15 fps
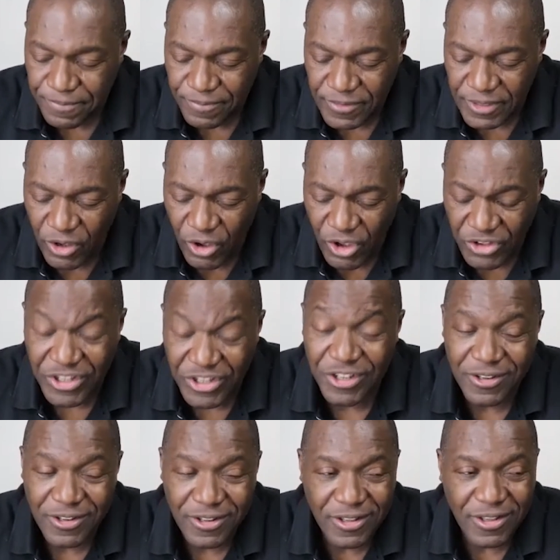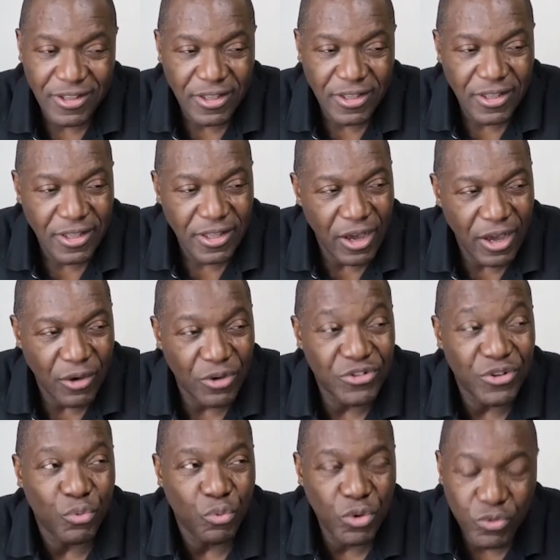i was in i was
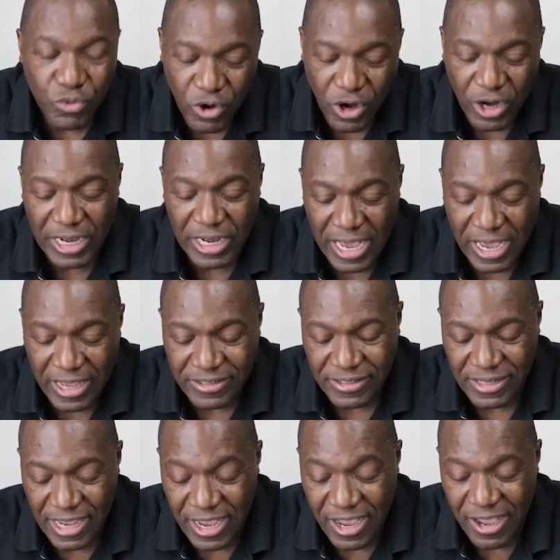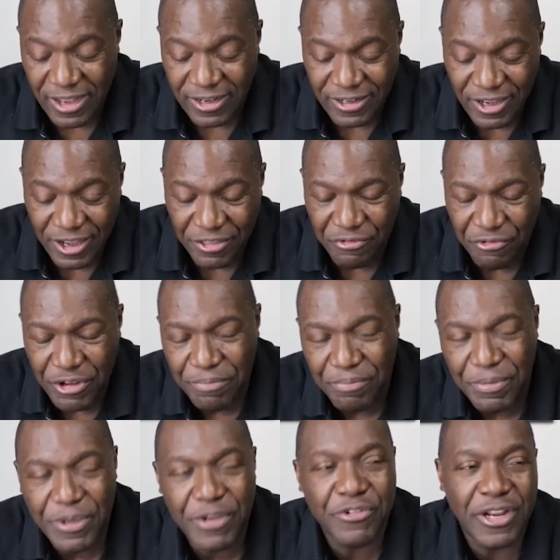in woodwork class and a three
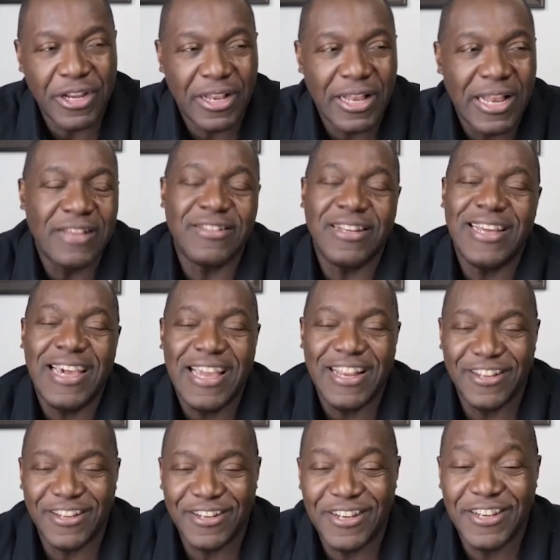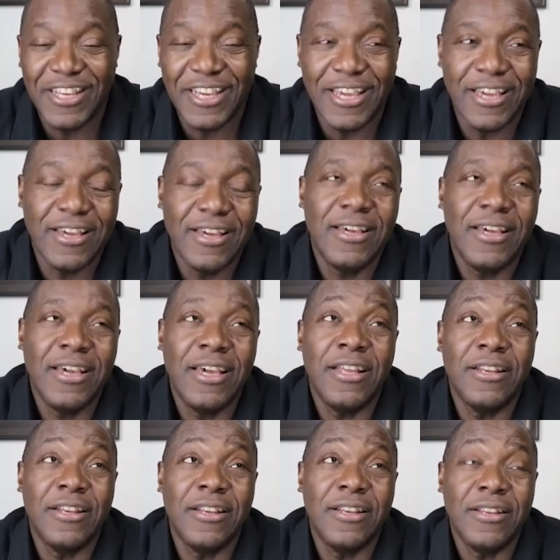period class at the end of the day
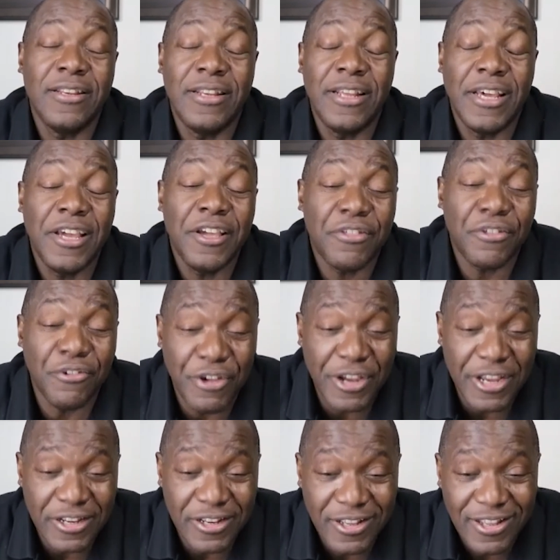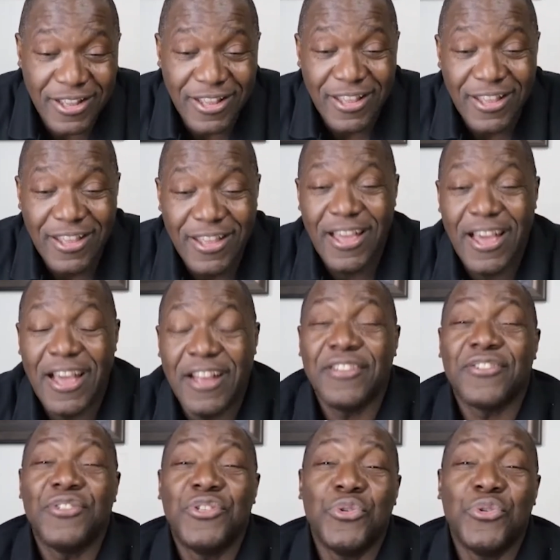in the eighth grade and
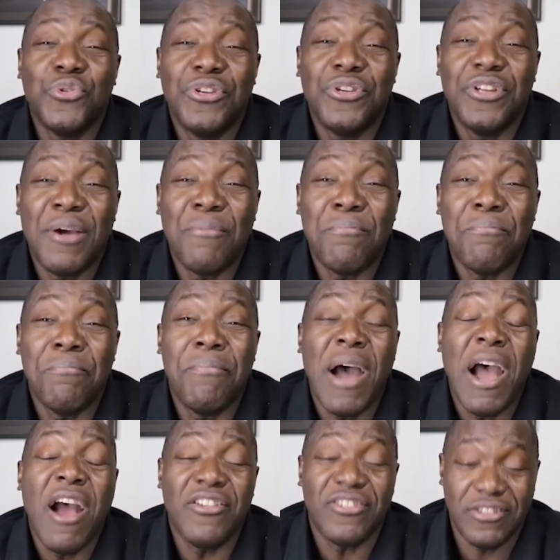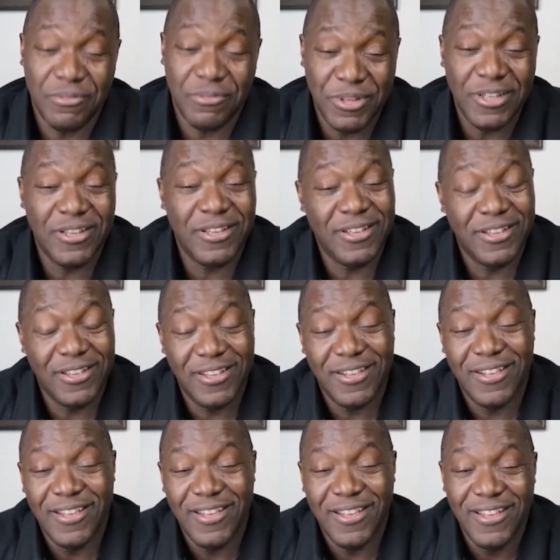this dude embarrassed me.
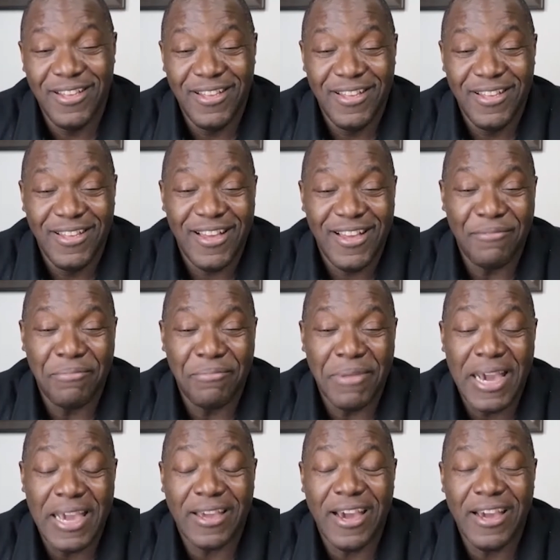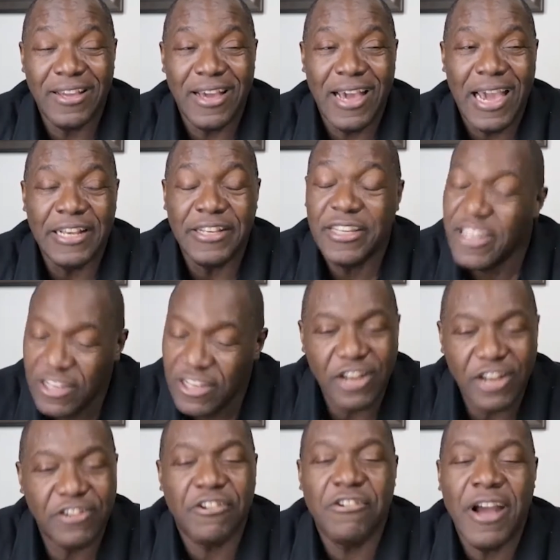And Mike, I, I did
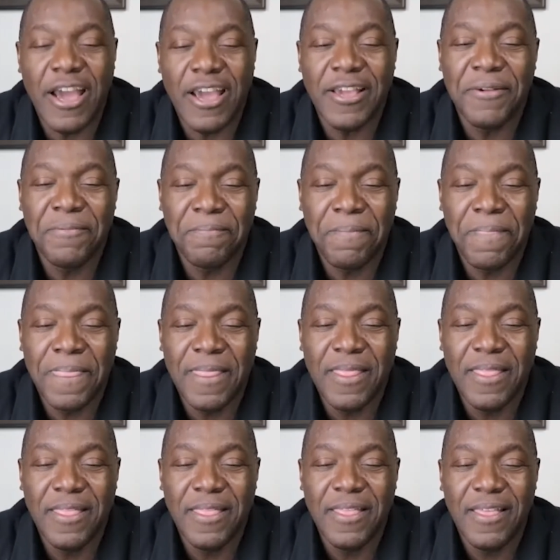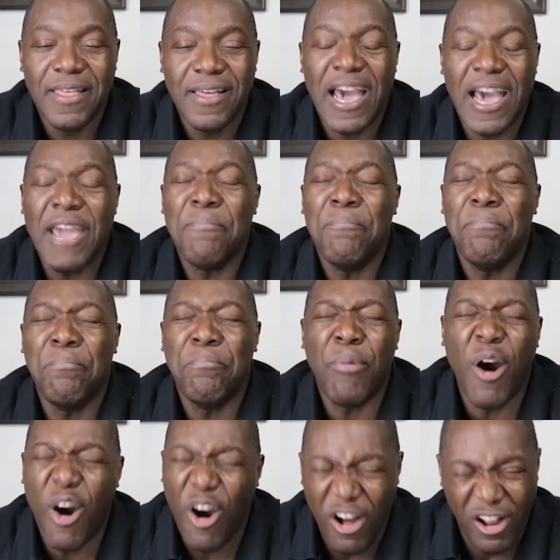not cry. I
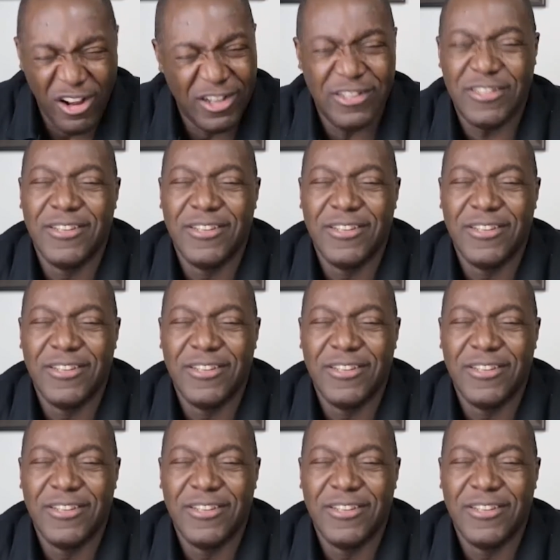bawled.